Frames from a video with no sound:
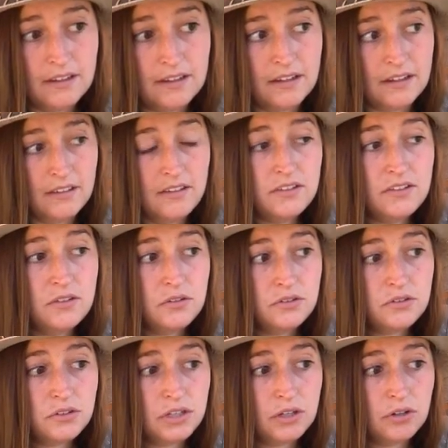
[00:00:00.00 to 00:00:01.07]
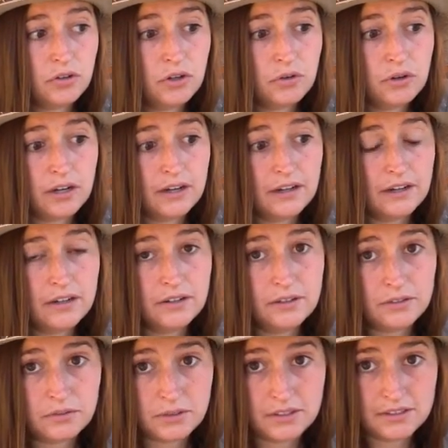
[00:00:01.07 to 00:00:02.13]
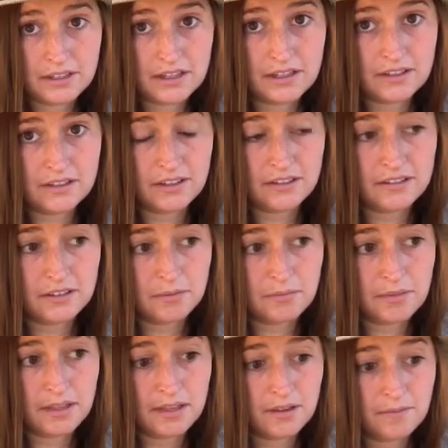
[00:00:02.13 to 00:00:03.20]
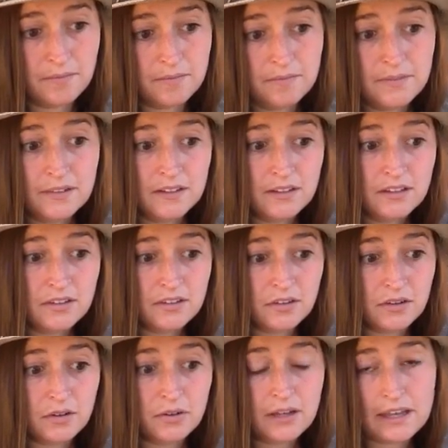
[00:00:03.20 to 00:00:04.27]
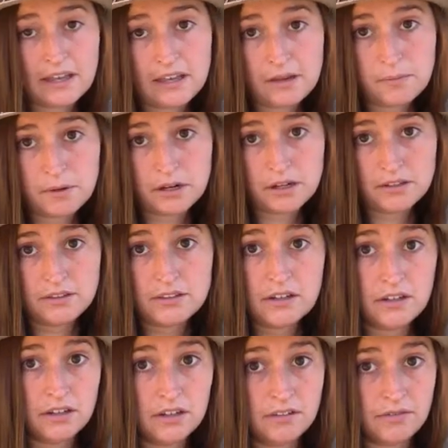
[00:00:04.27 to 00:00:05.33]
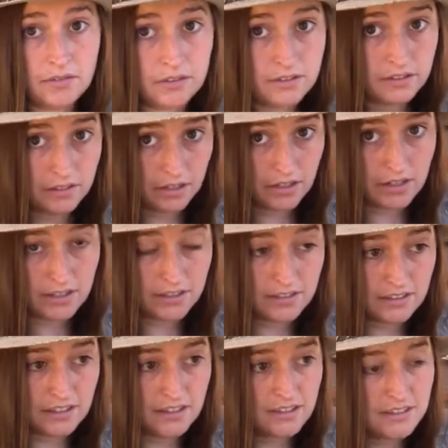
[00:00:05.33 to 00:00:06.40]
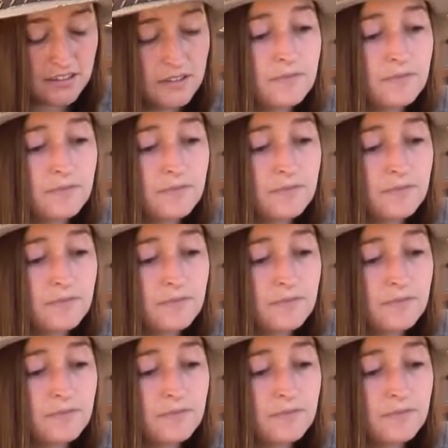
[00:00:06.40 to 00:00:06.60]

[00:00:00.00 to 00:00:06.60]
Now this usually requires recycling something. So egg cartons are good for starting seeds.